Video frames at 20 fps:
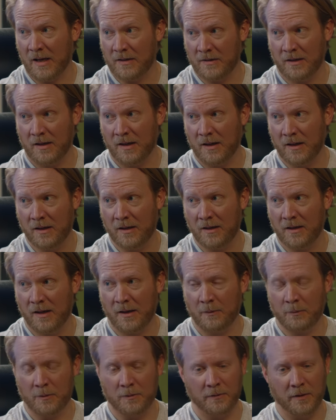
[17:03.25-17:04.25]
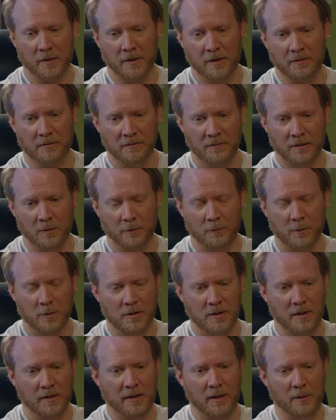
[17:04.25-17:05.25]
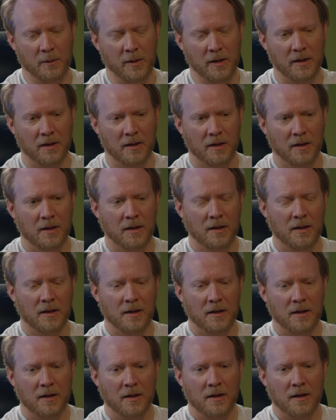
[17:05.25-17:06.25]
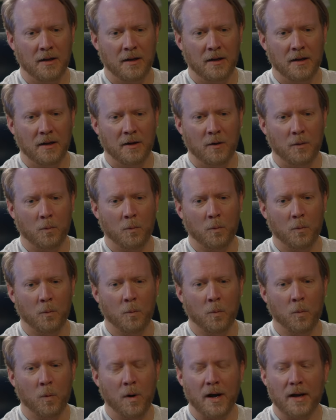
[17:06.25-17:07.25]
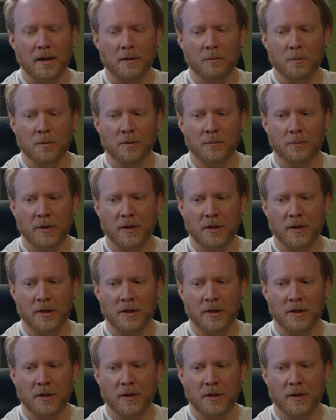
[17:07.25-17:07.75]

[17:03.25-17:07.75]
as a kid. I was very, you know, fortunate that way. Why would